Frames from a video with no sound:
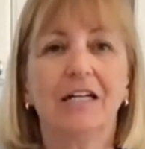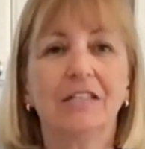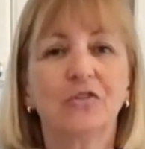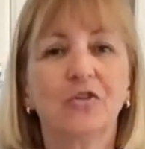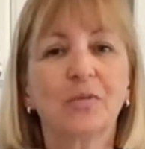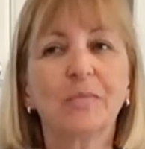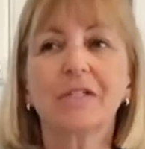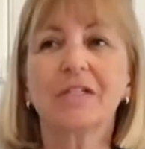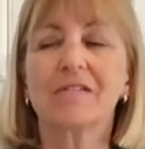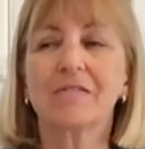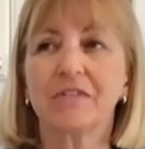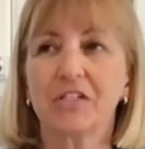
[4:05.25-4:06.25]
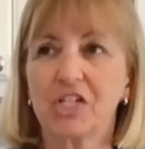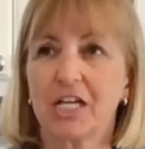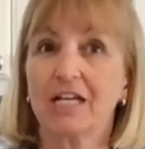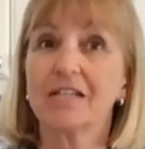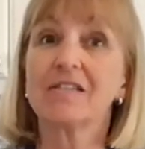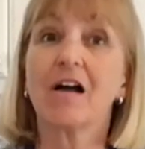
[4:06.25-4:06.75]
Normally ceviche
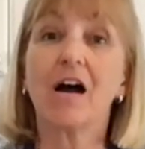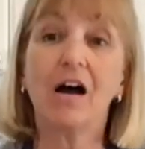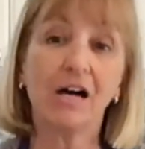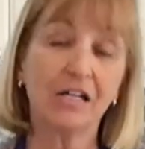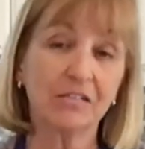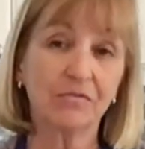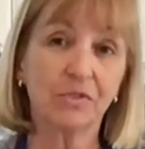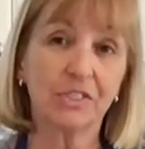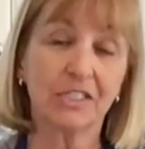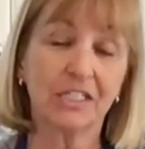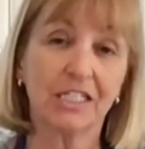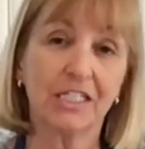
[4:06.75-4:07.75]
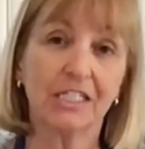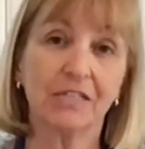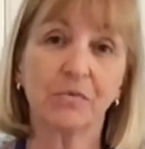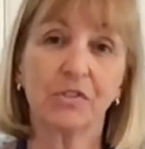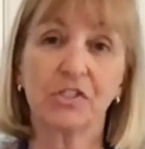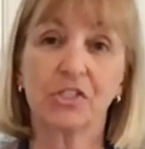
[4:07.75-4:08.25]
has olive oil in it,
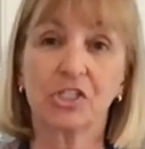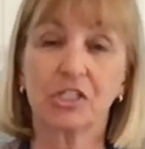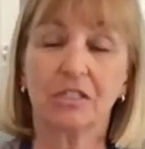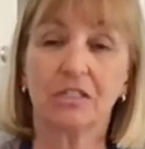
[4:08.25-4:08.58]
which